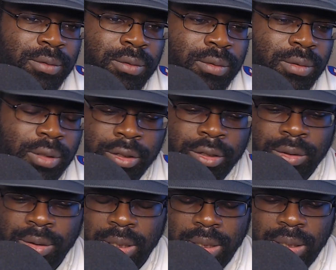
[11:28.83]
Look,
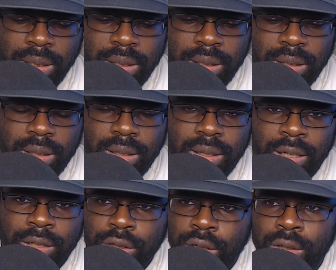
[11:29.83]

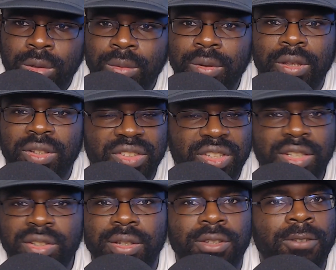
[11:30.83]
I know the
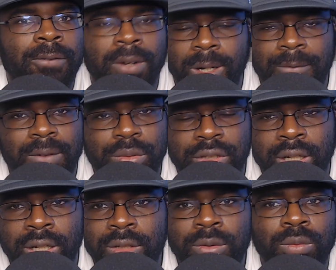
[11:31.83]
season is far from
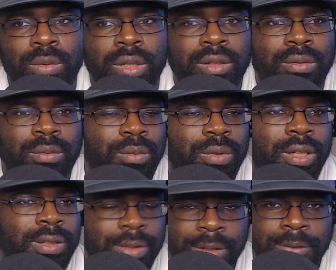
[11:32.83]
done.
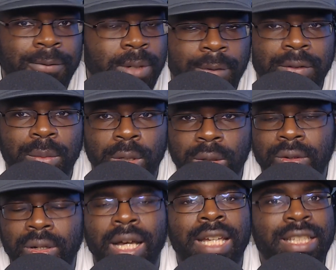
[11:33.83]
It's far from
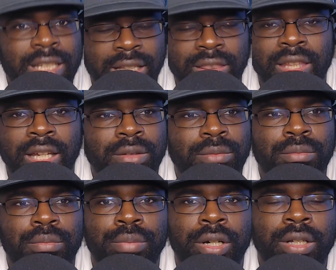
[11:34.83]
over. I get that,
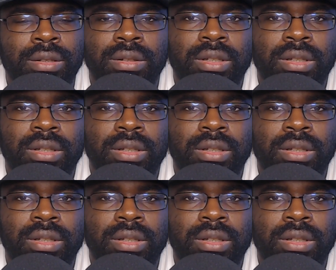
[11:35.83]
but